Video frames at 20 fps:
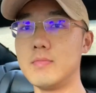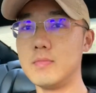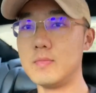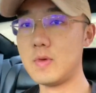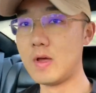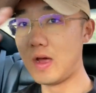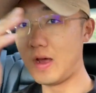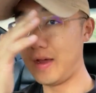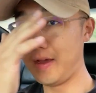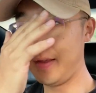
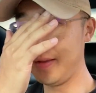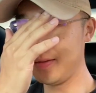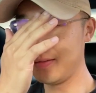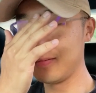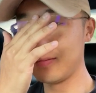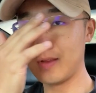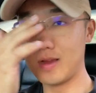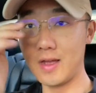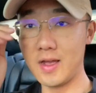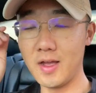Alright,
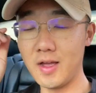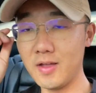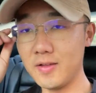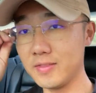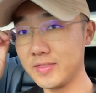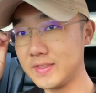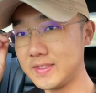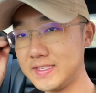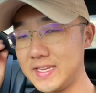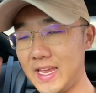
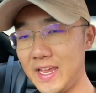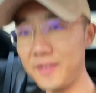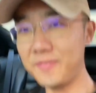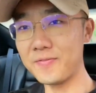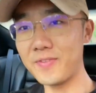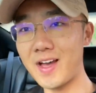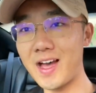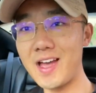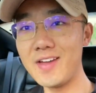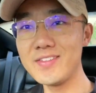day
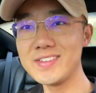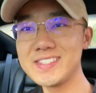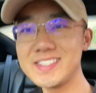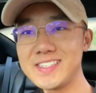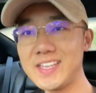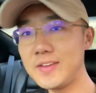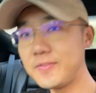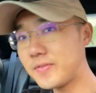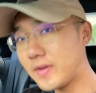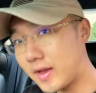5, is it
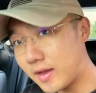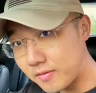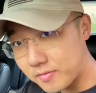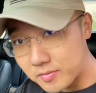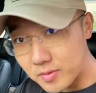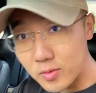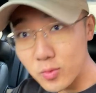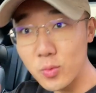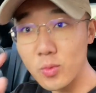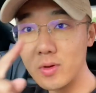day
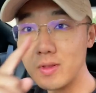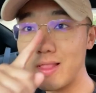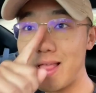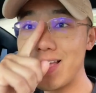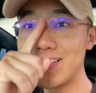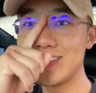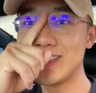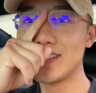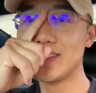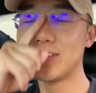5? Ooh,
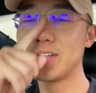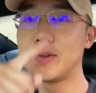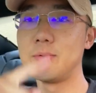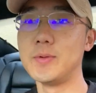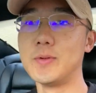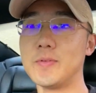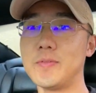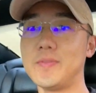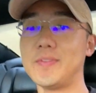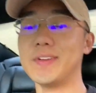glasses looking
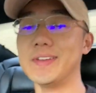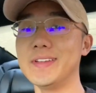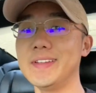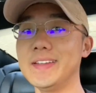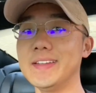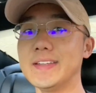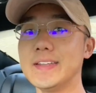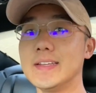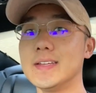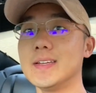real
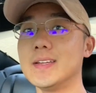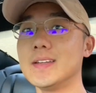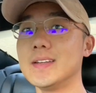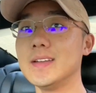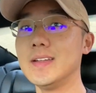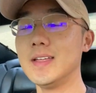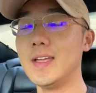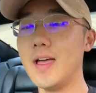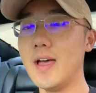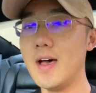funny.
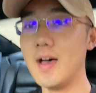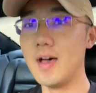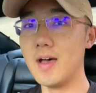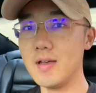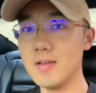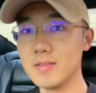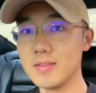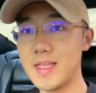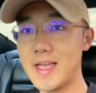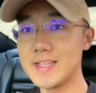
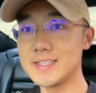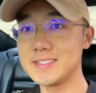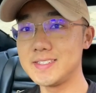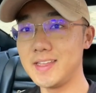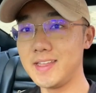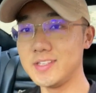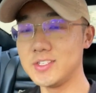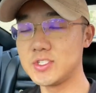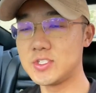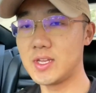Last
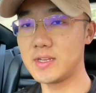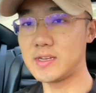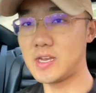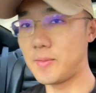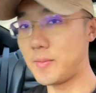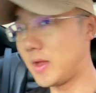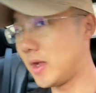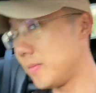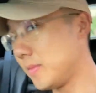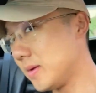day, just checked
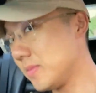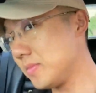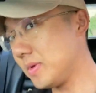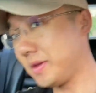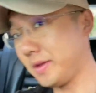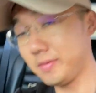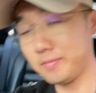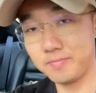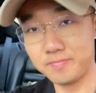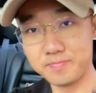out my Airbnb,